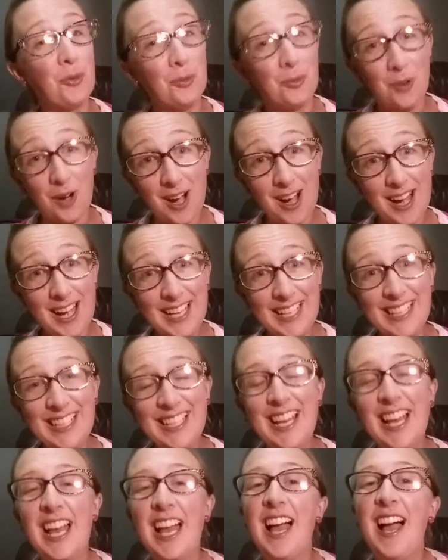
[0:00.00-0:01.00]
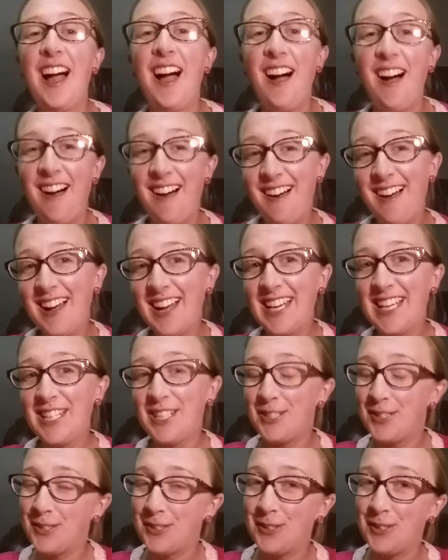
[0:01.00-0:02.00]
Why? I
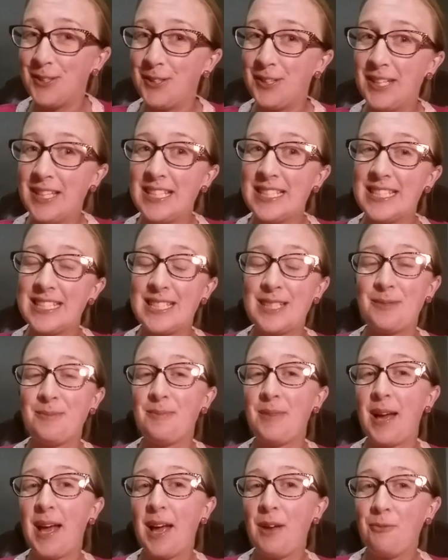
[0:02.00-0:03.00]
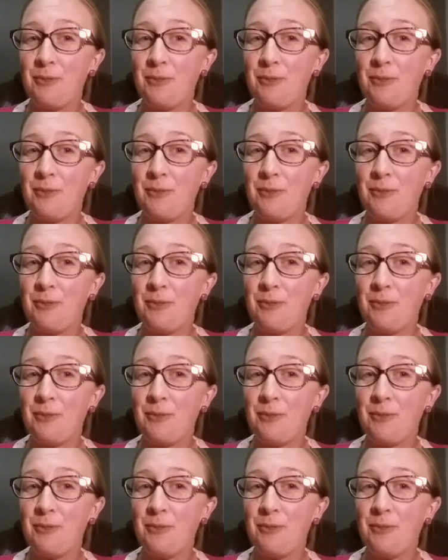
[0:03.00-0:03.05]
do some